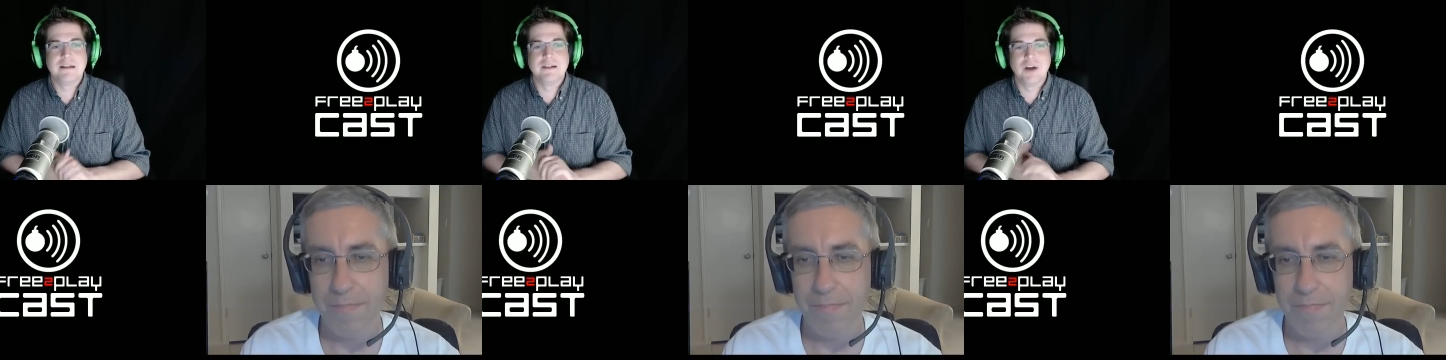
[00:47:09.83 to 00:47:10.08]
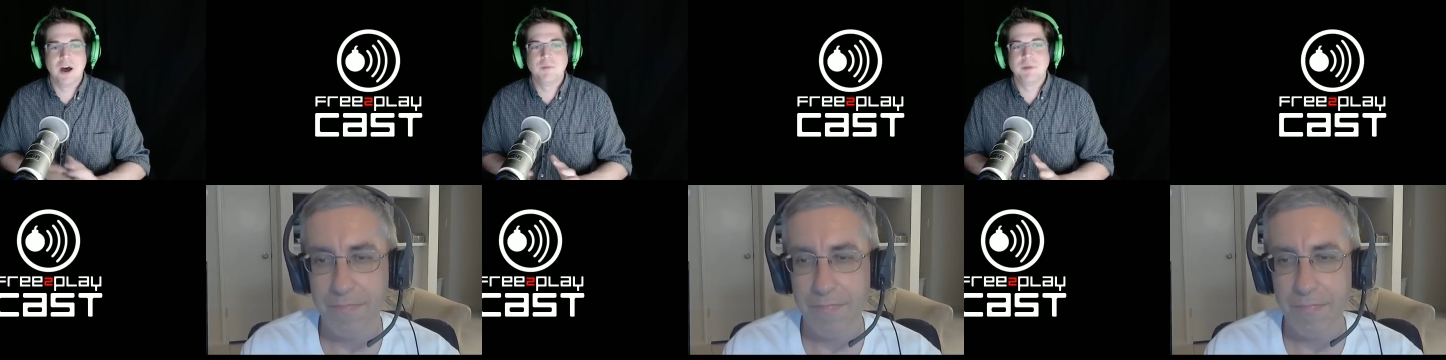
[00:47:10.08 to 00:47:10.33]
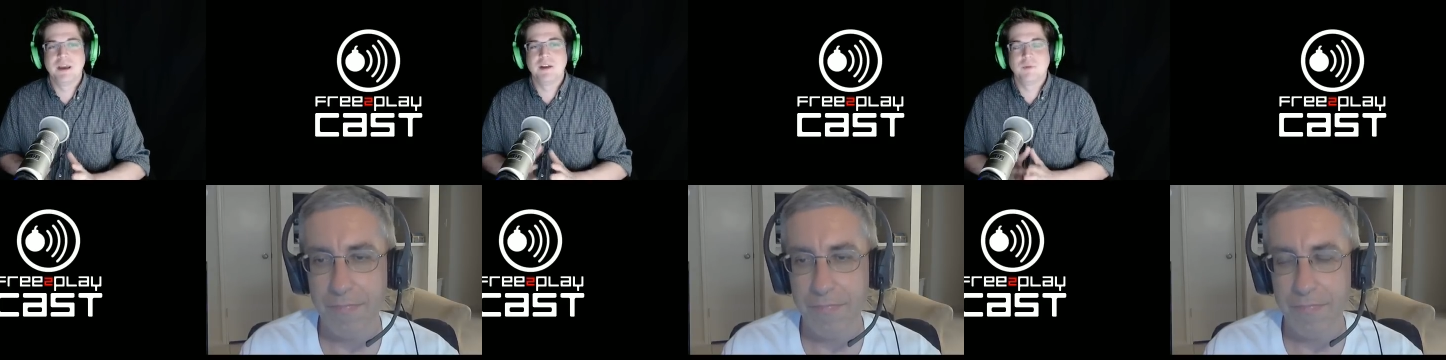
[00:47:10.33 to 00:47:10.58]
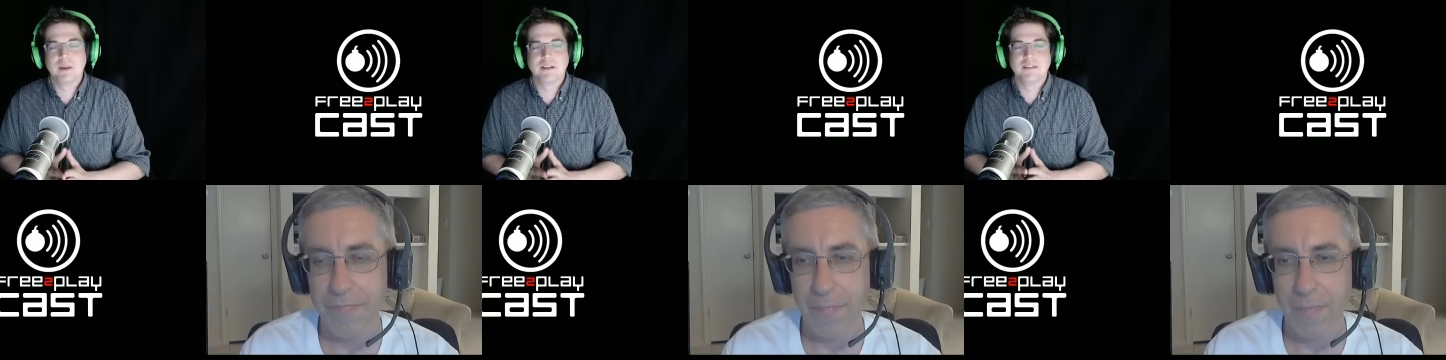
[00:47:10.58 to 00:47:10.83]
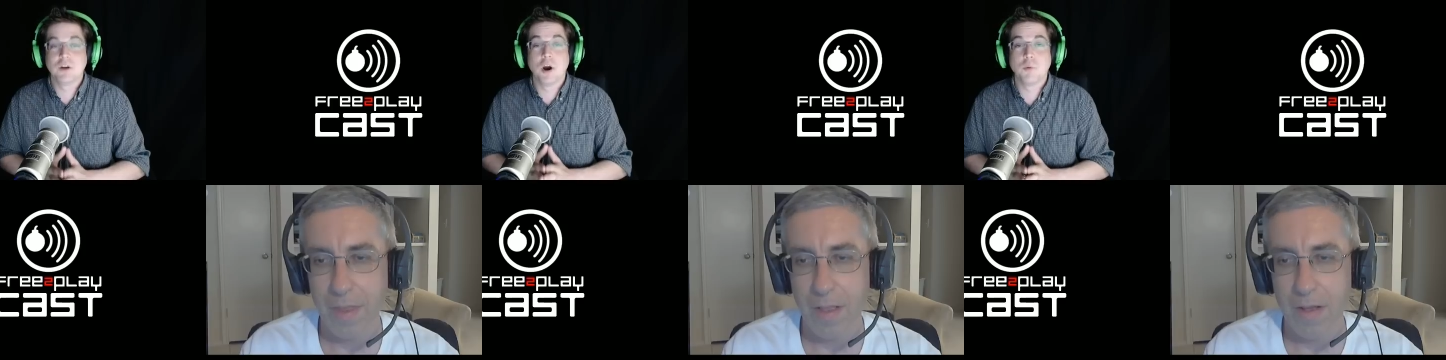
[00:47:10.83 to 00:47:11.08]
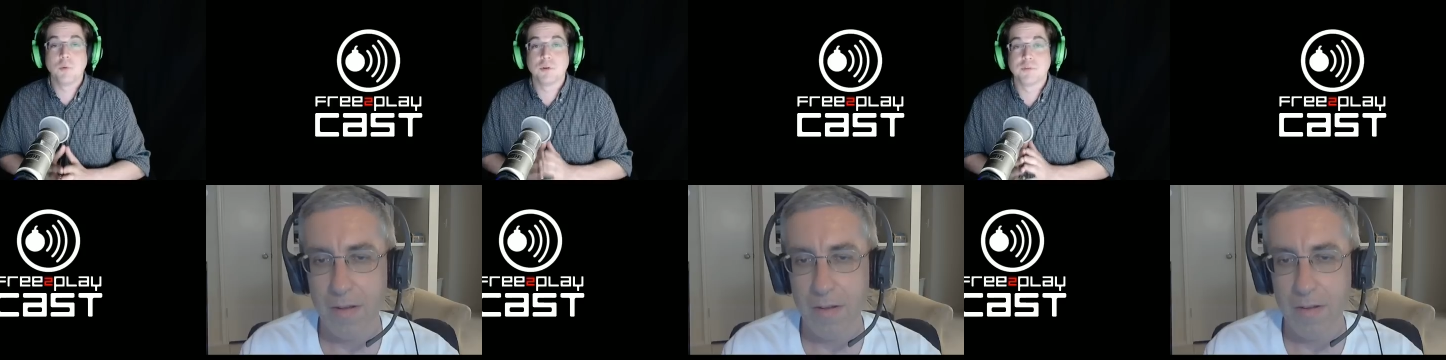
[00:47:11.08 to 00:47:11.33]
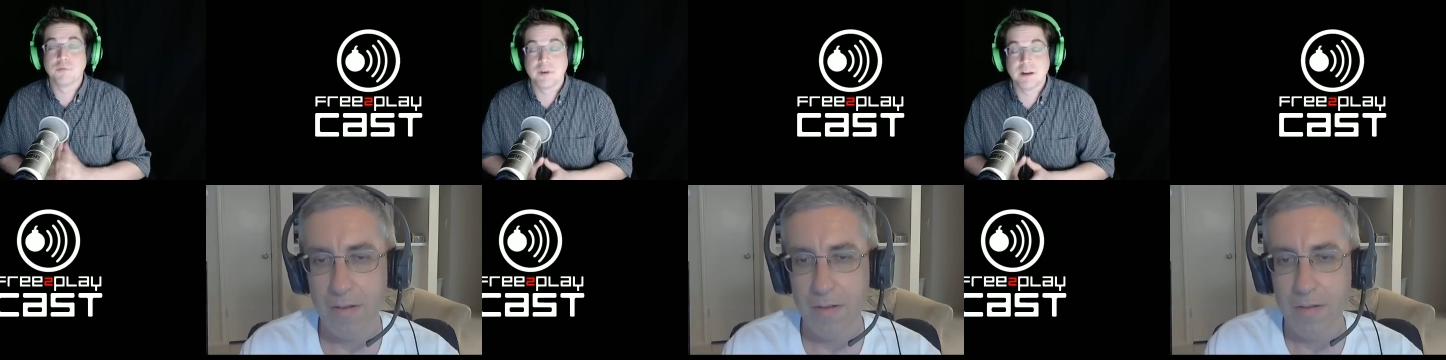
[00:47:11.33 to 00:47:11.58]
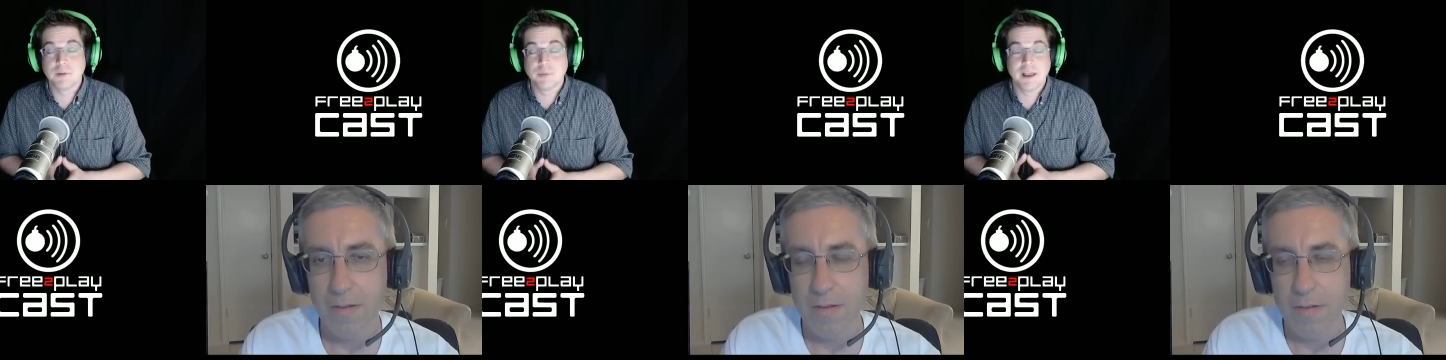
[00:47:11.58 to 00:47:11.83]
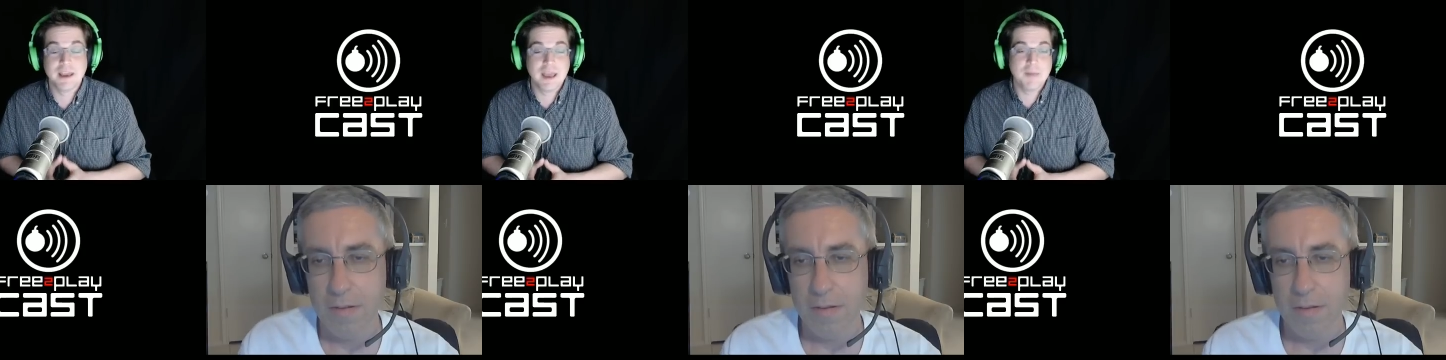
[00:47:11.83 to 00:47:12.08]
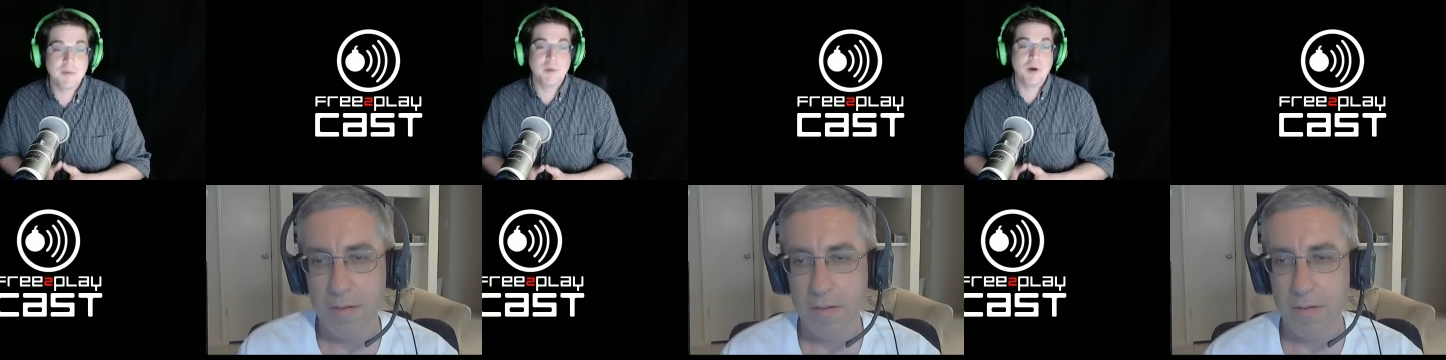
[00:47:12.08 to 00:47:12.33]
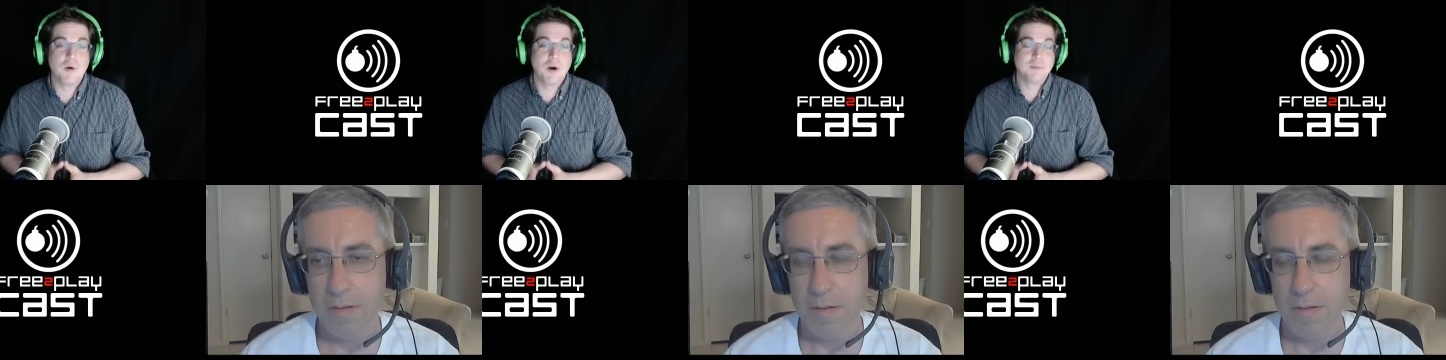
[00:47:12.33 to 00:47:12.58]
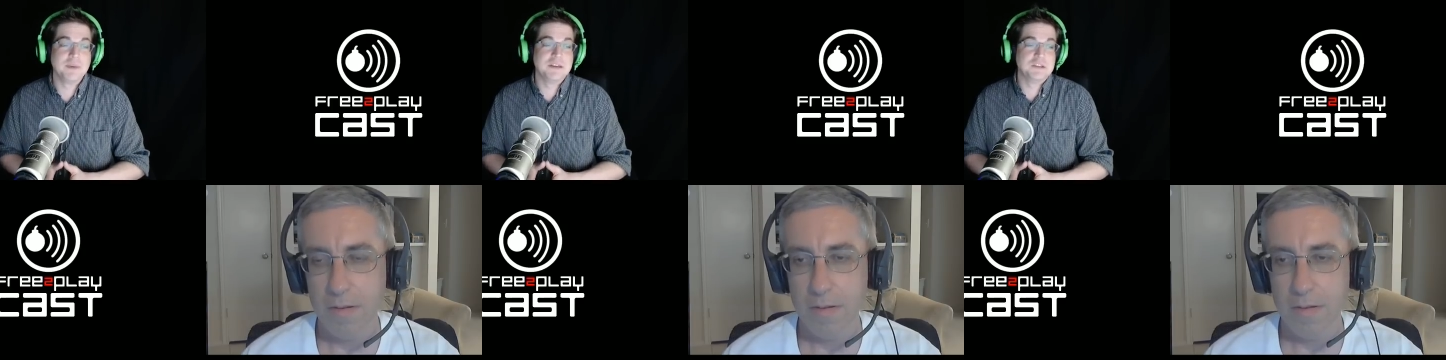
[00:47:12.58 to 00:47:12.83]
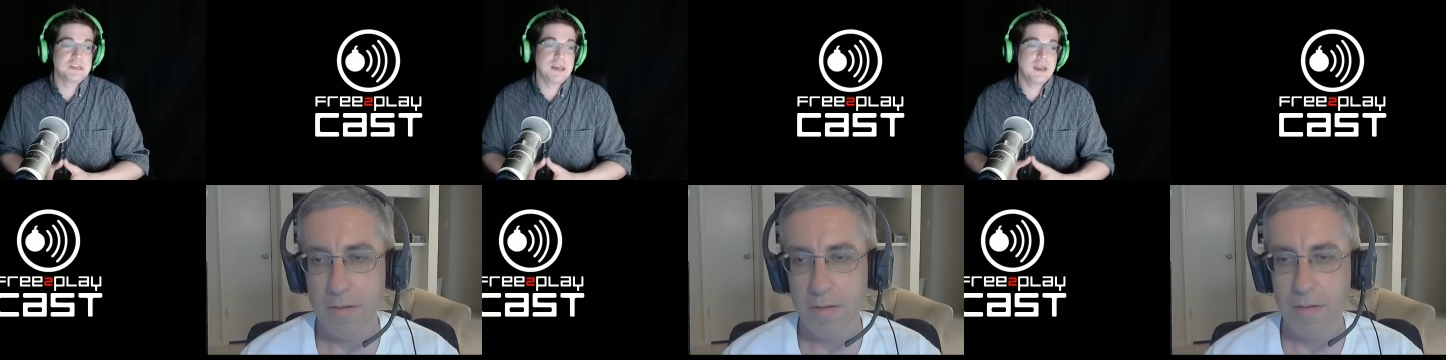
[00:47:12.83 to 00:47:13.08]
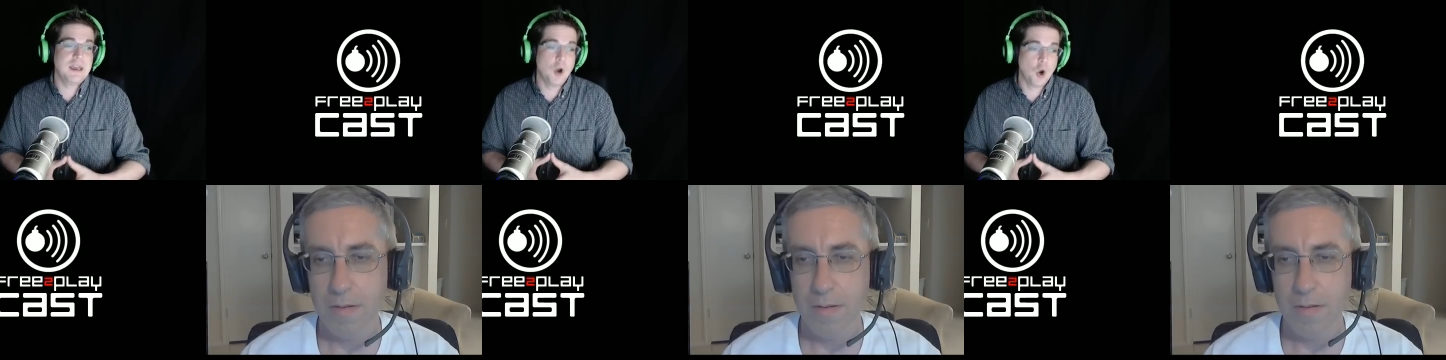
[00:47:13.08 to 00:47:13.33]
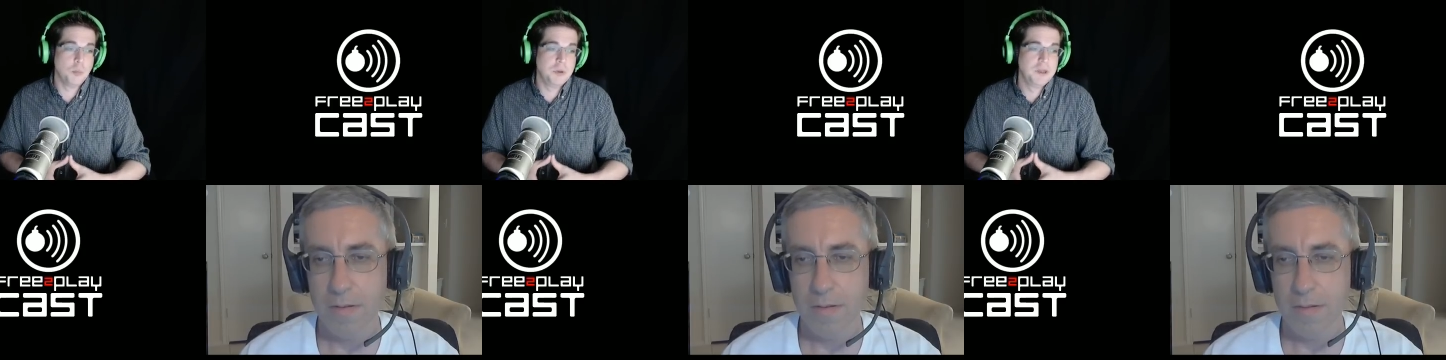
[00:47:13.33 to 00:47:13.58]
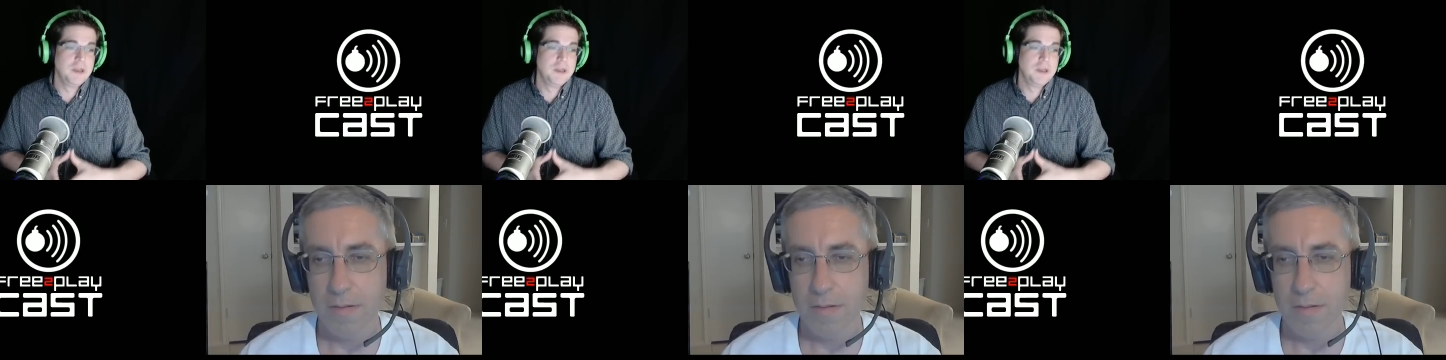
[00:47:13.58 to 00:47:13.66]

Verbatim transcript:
Speaker 1: non-pay-to-win Star Wars free-to-play MMORPG, I hope.